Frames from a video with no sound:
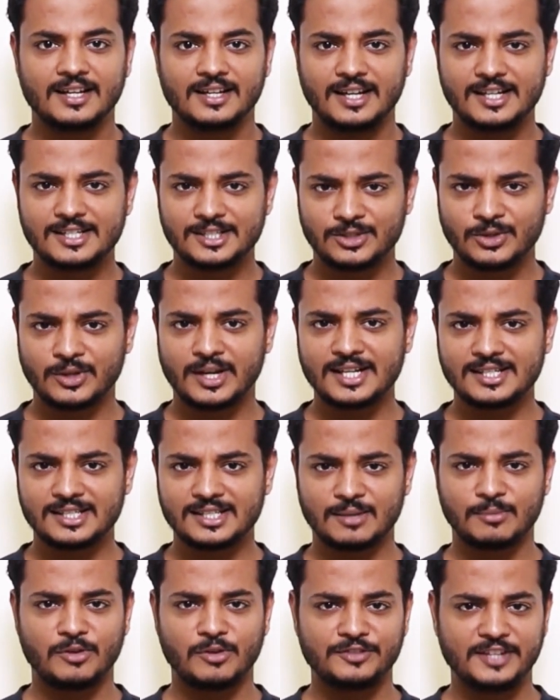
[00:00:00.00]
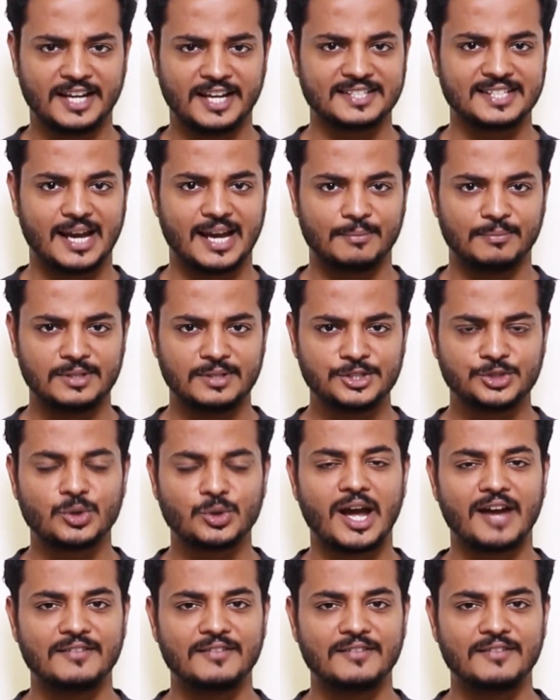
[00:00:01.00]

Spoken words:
Let's look at some of the examples to have